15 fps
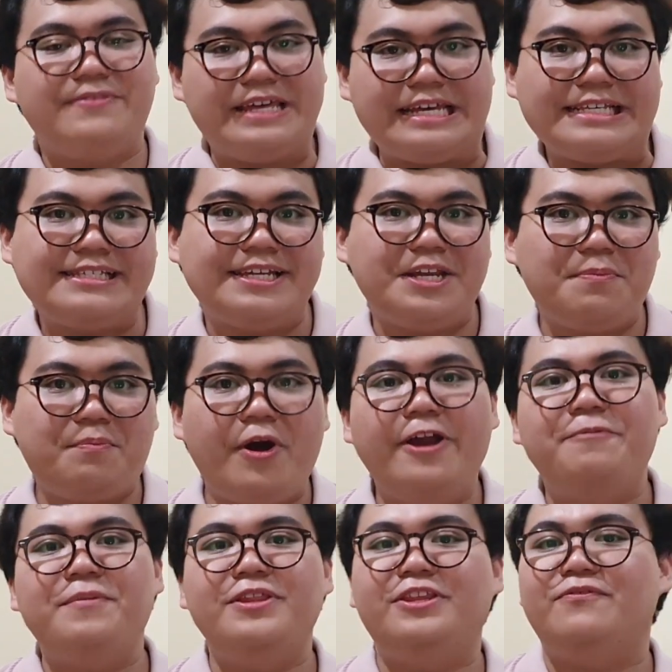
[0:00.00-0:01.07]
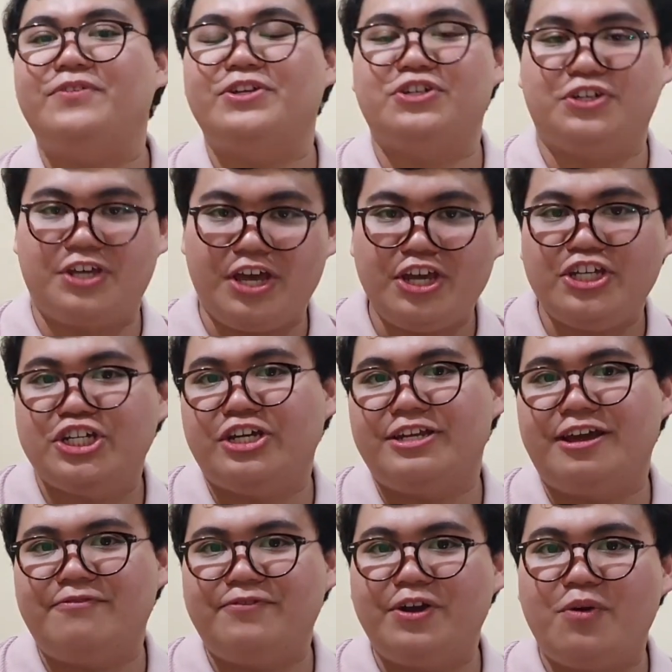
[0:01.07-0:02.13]
this, the Department of Education
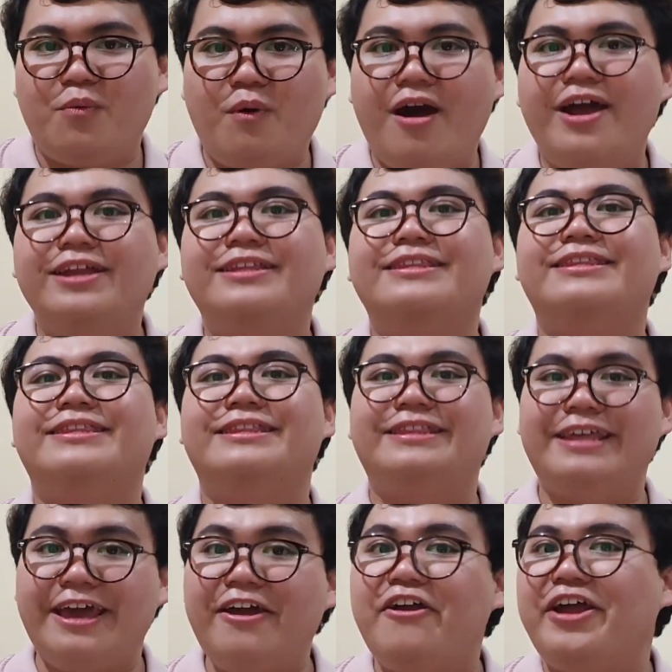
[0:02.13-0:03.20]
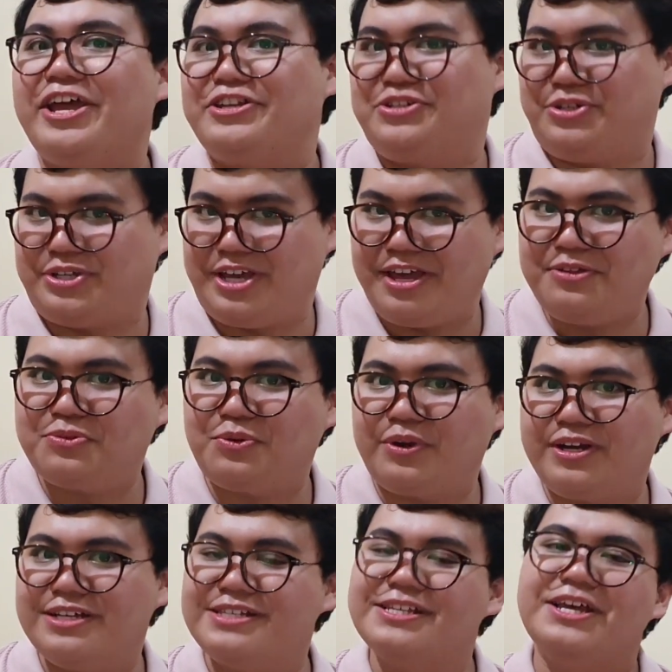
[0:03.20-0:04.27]
have required their
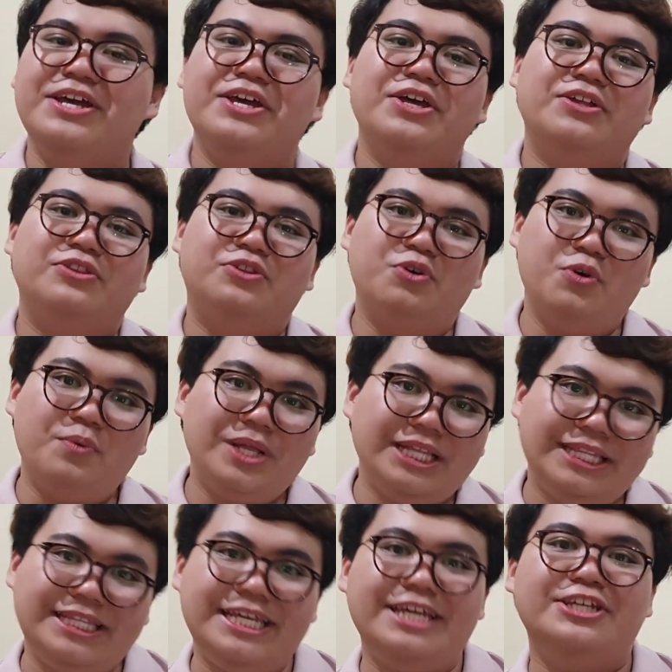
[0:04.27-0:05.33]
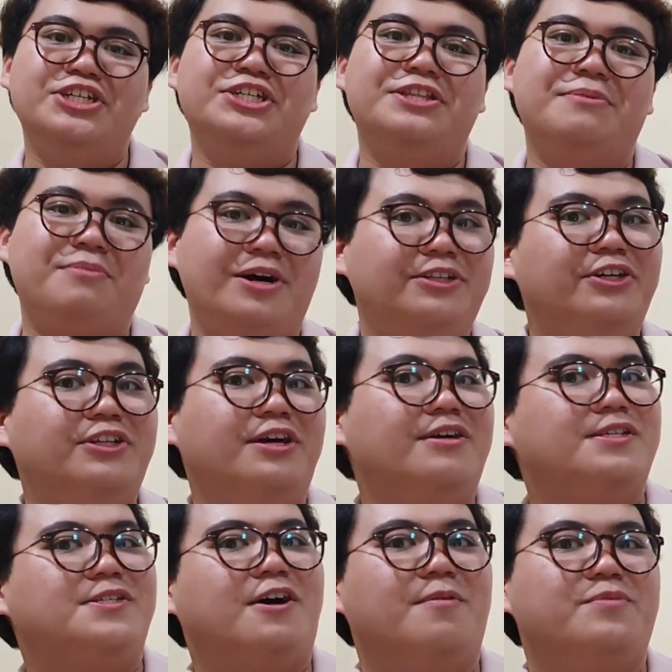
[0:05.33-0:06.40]
educators who will teach the mother
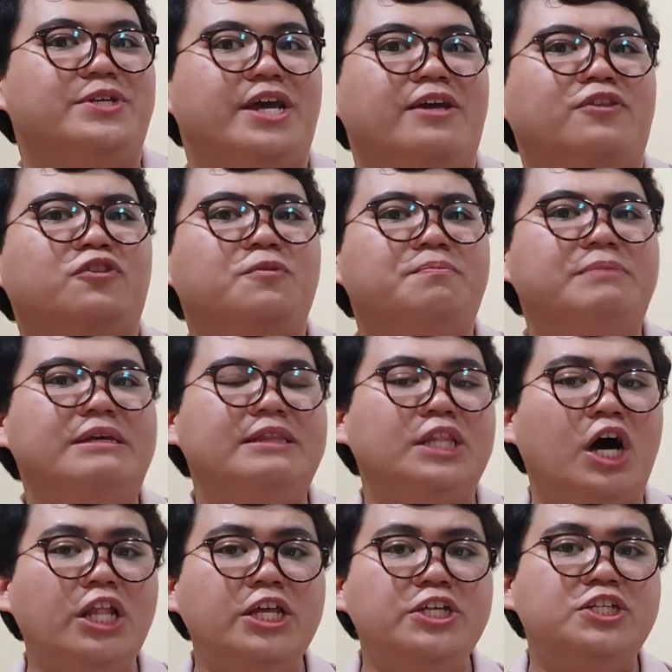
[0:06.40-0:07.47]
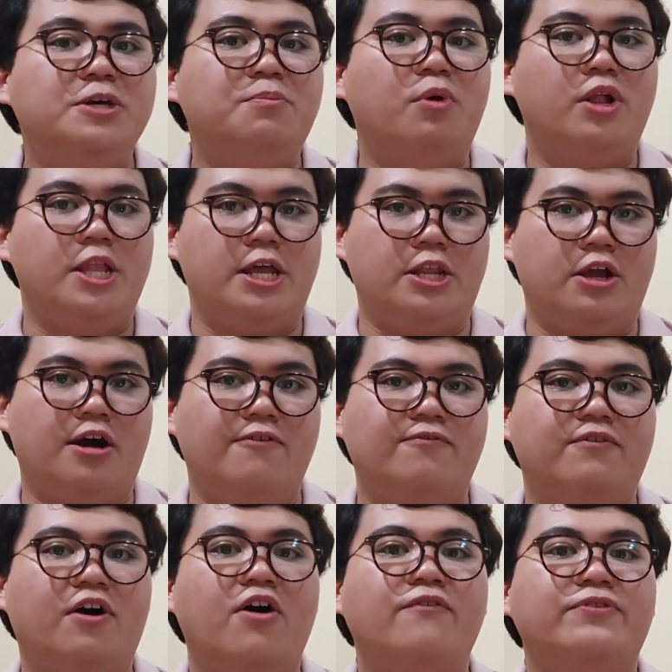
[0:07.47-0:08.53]
tongue subject to be knowledgeable enough
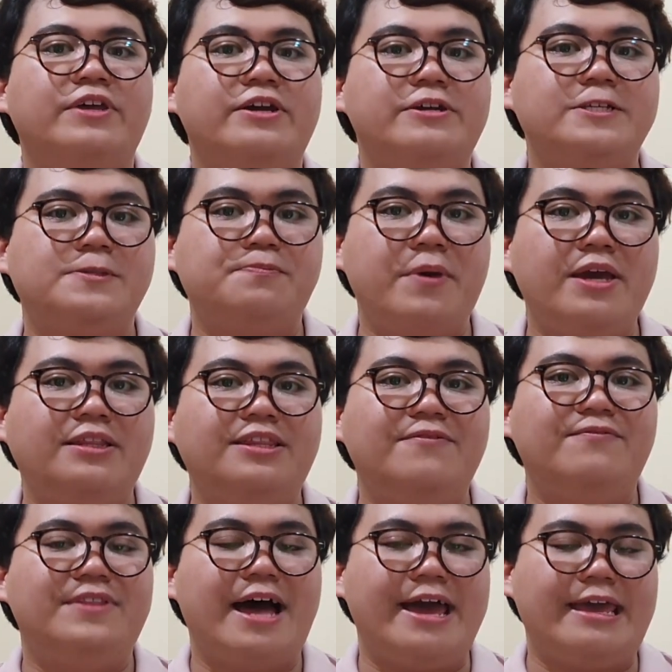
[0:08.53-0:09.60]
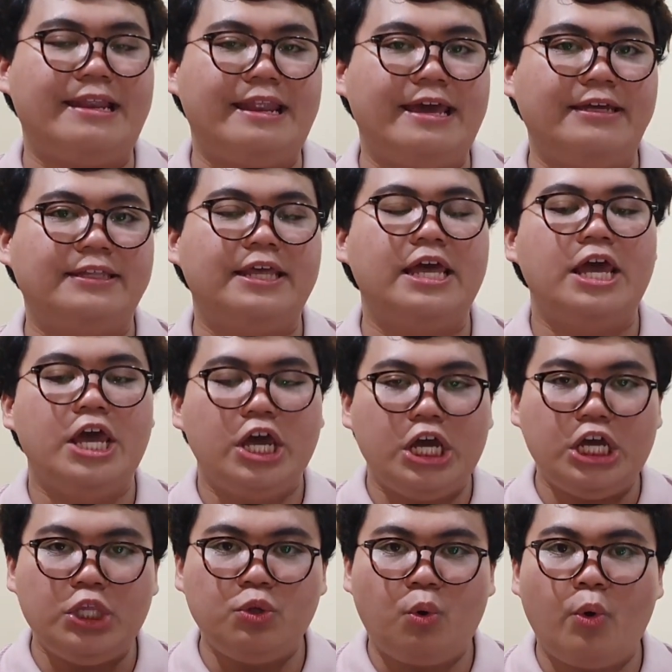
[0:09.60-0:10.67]
of their respective dialect
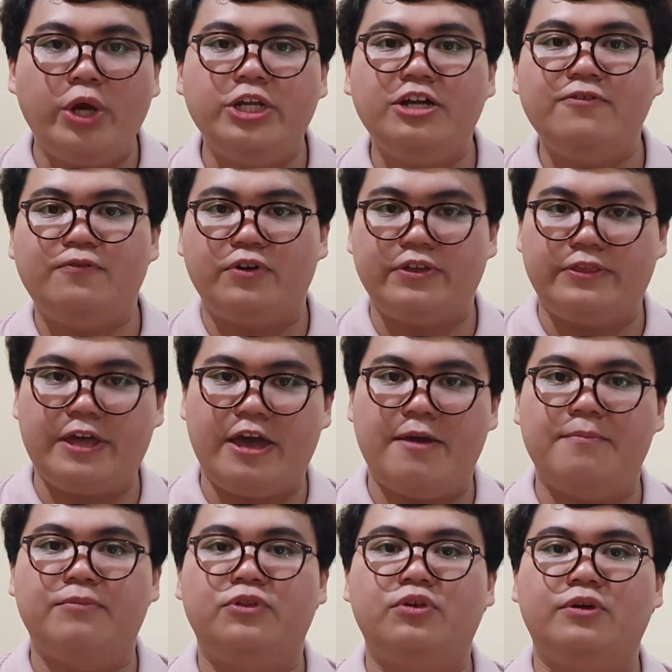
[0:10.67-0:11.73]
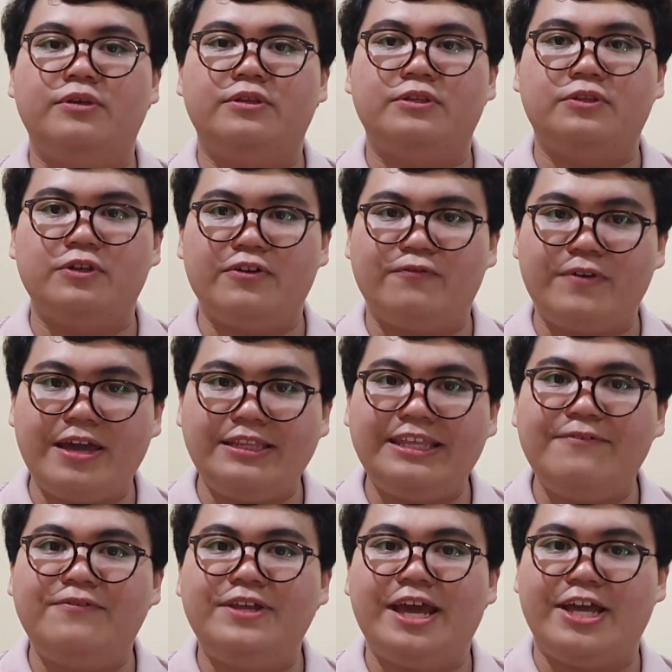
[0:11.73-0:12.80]
in order for them to
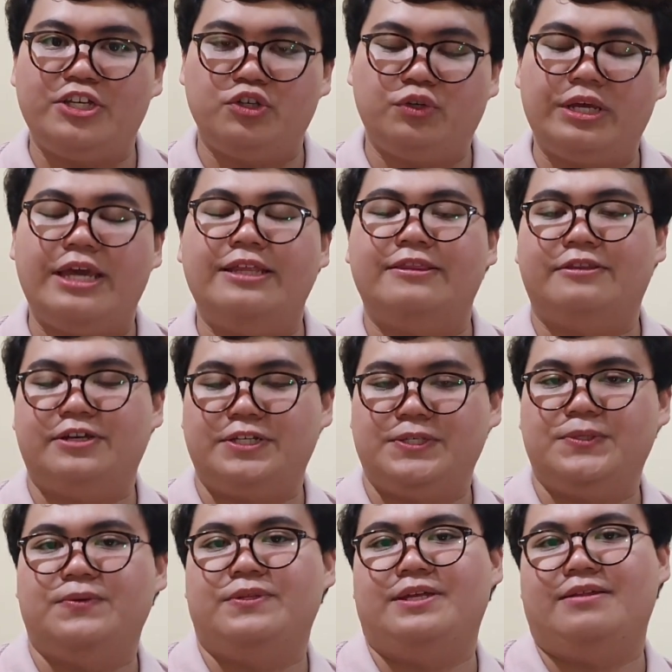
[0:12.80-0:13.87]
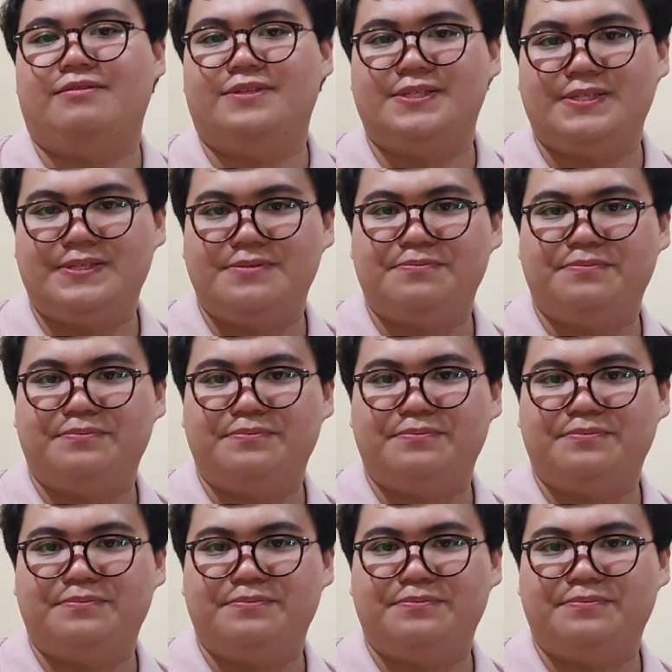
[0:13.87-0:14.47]
effectively educate their students.